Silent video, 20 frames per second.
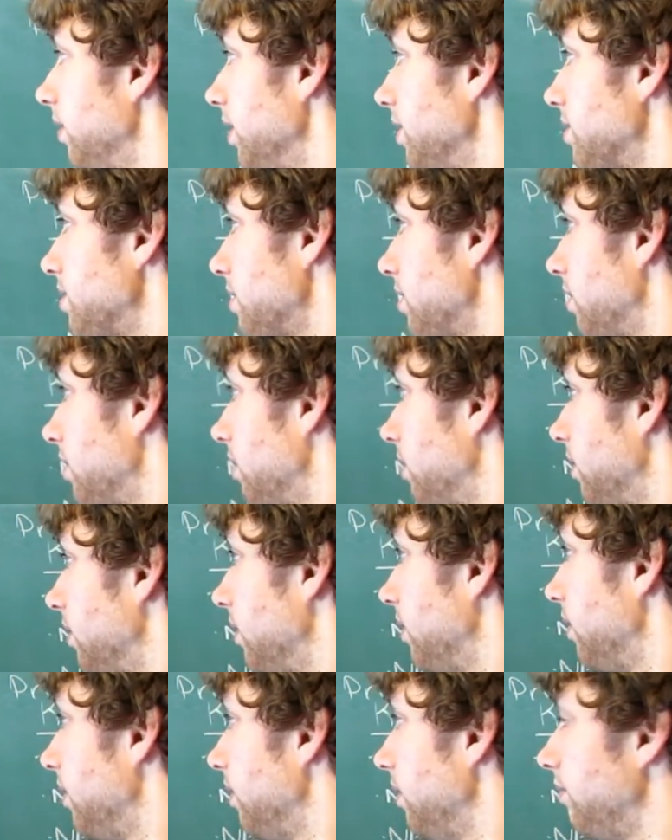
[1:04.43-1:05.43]
It's
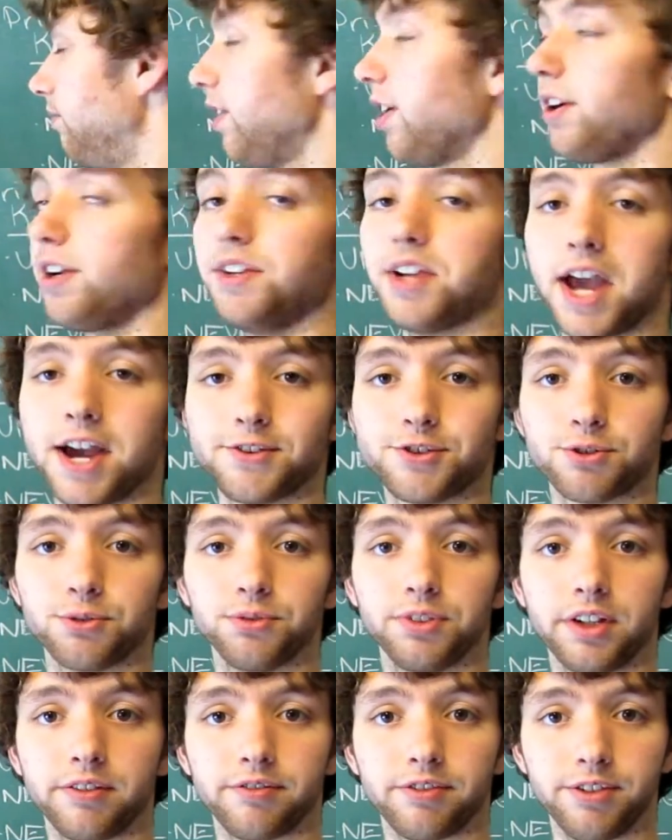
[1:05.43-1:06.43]
a very
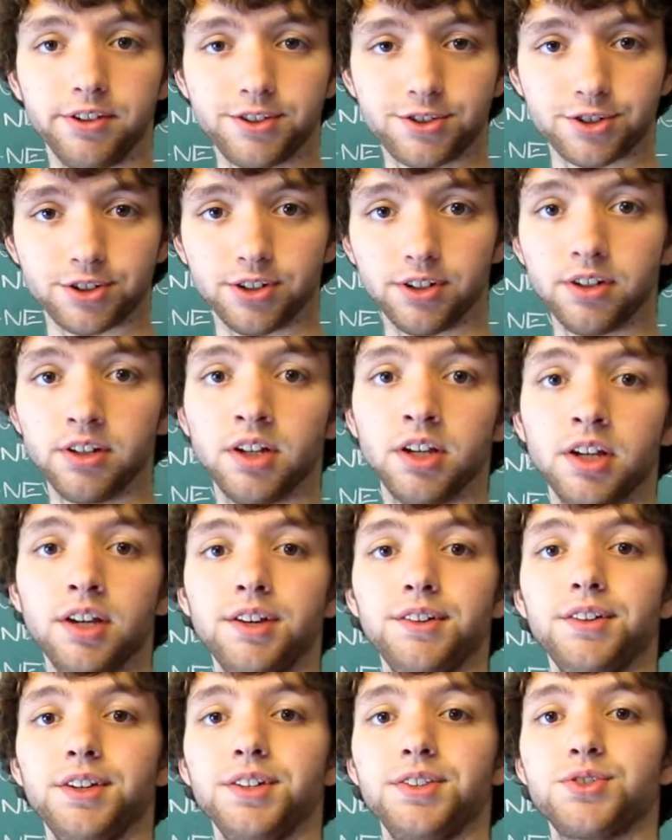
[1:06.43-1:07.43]
natural definition.
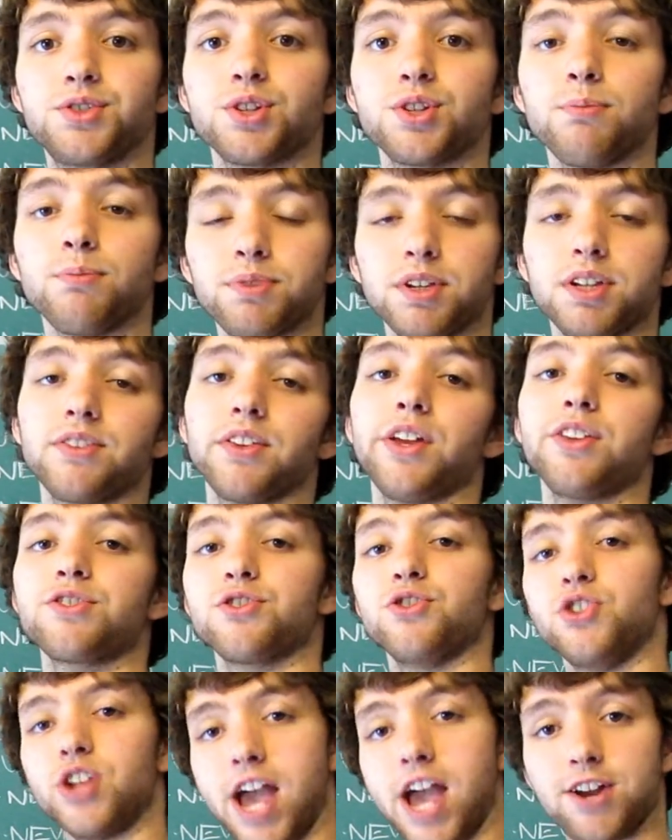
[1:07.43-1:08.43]
It's something
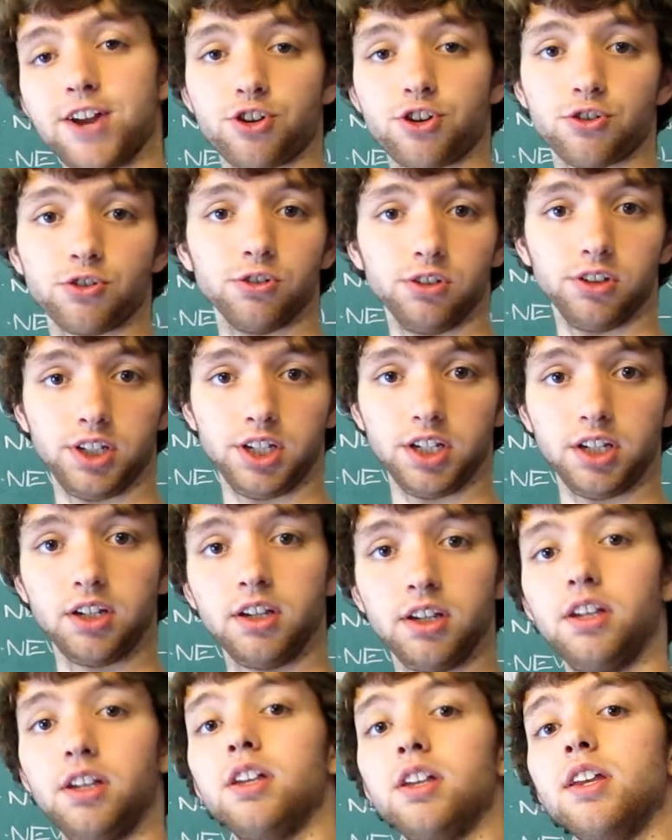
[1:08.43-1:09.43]
that's naturally
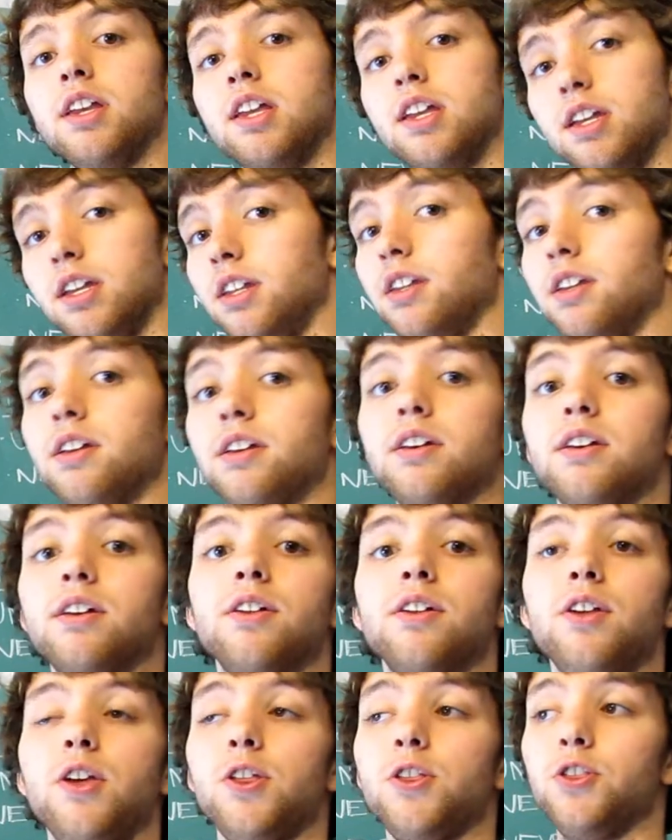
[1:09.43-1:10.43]
in
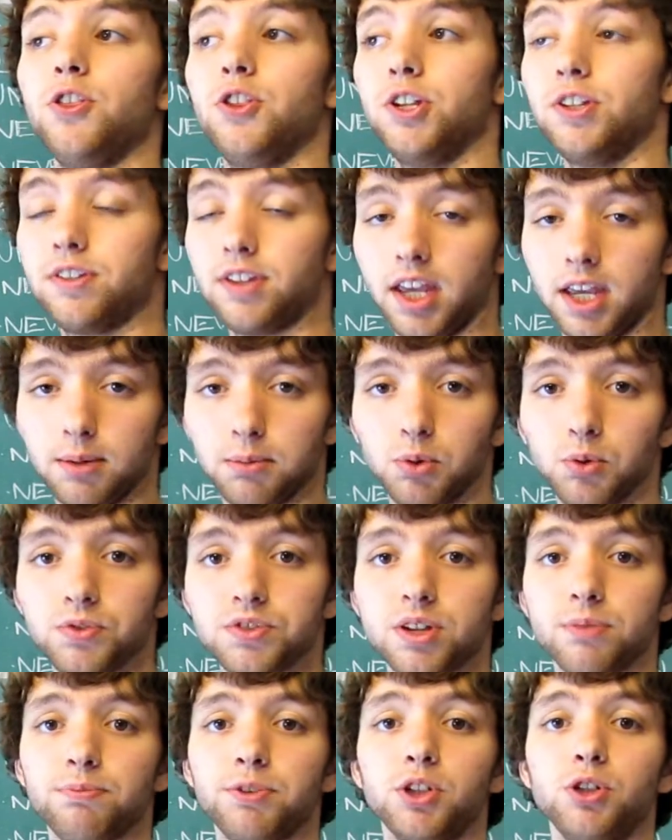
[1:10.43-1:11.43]
the table,
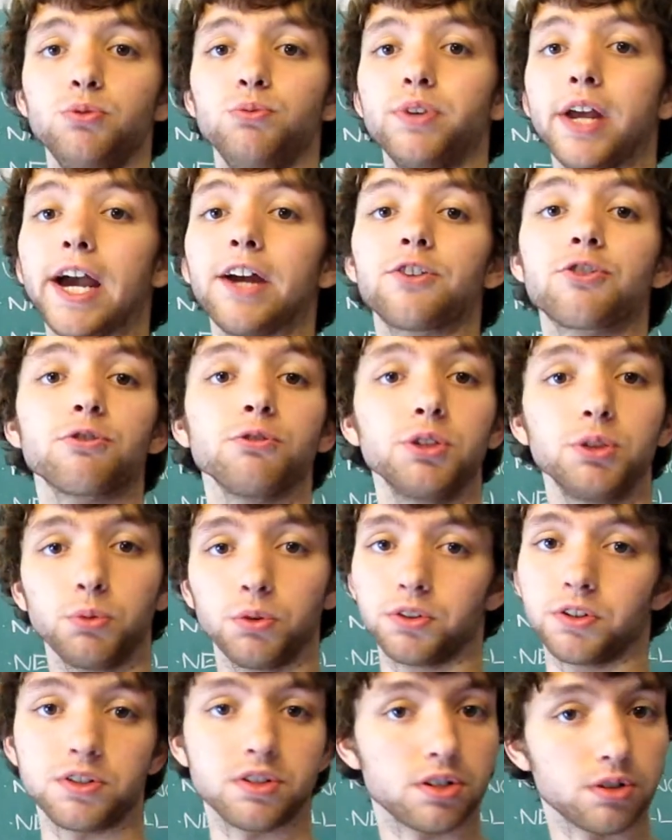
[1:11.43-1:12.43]
something you naturally
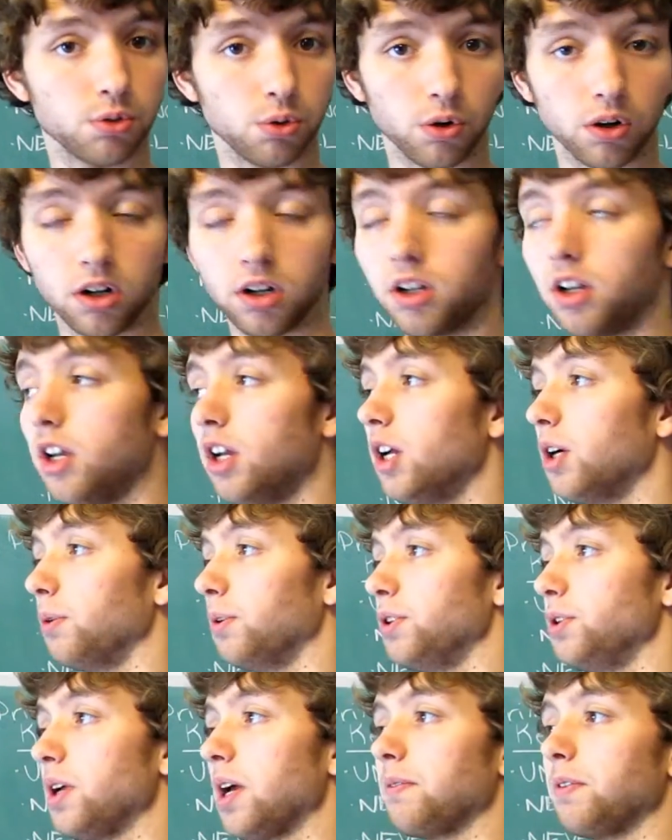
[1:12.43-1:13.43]
want to store.
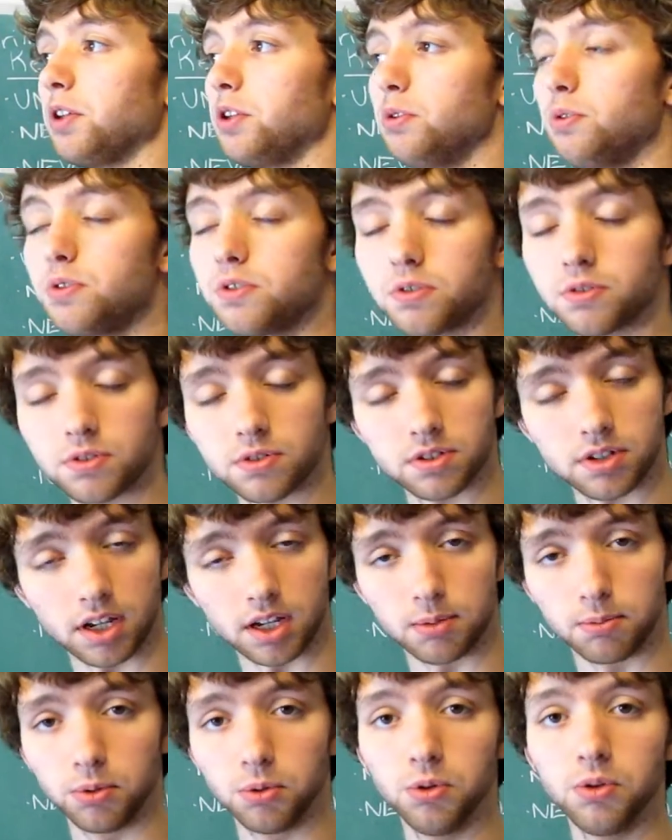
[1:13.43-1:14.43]
When you have a users
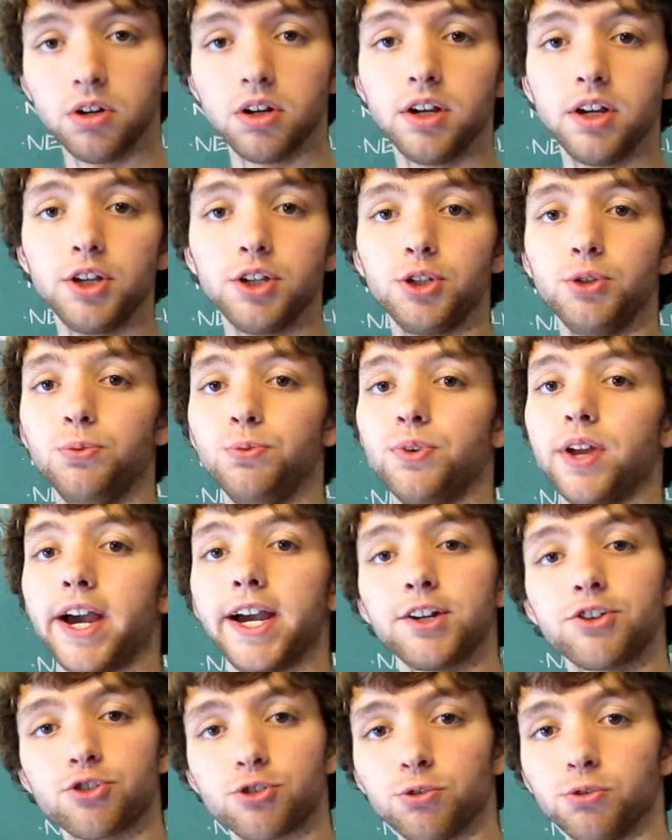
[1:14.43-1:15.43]
table, you
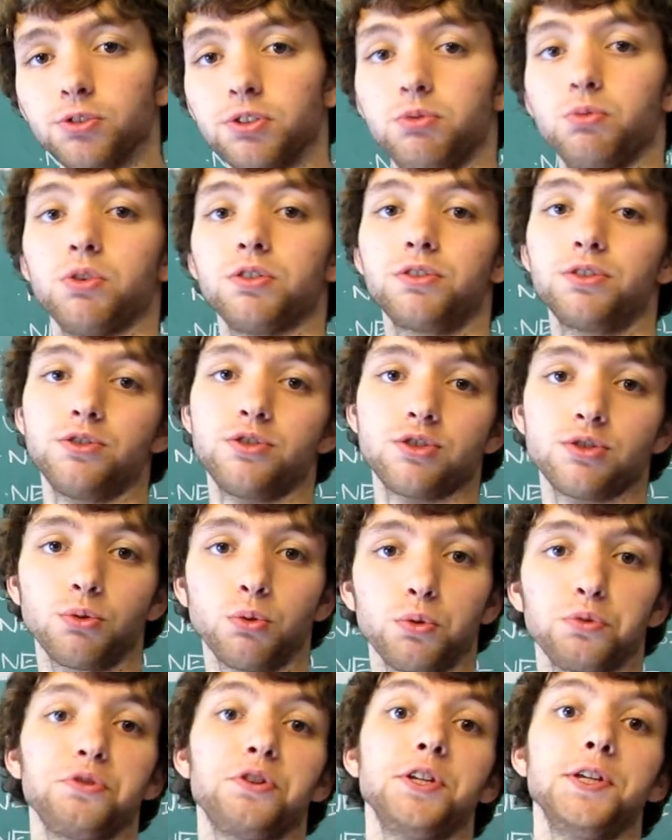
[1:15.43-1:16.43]
naturally want to
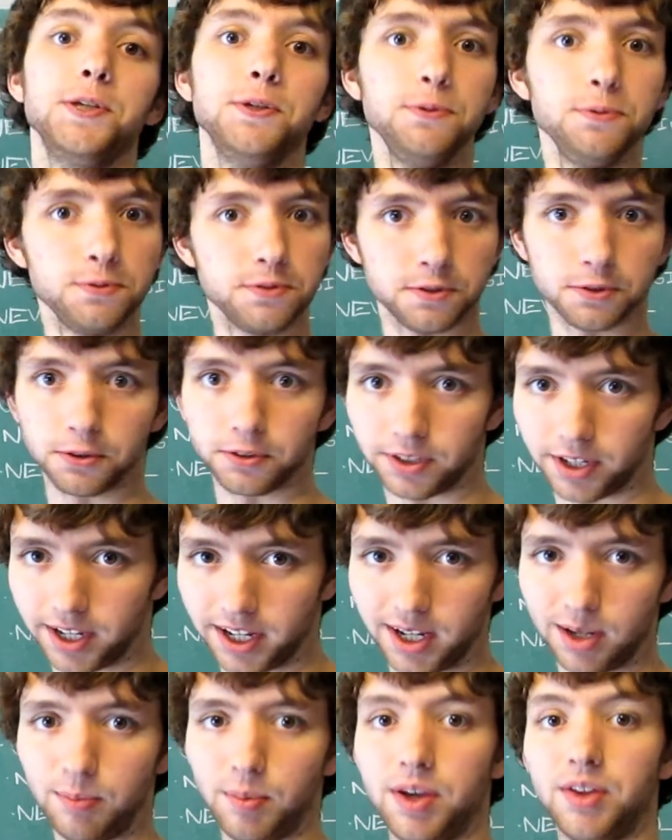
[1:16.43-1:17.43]
store the
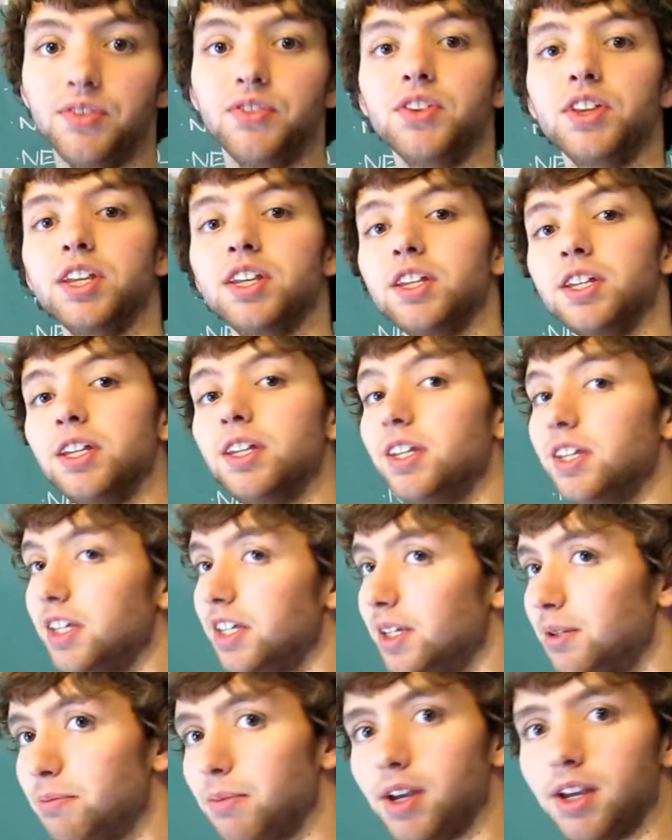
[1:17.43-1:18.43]
username and the
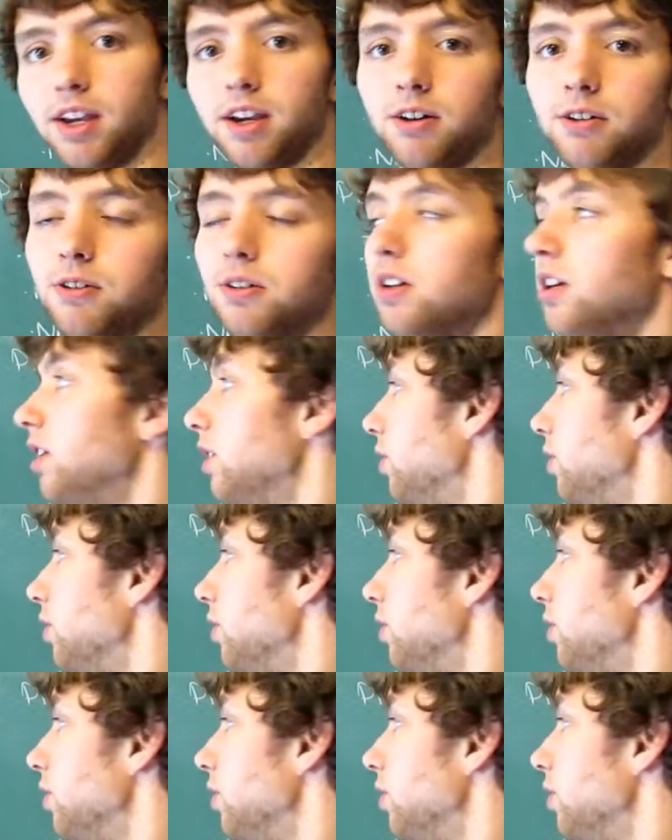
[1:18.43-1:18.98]
email.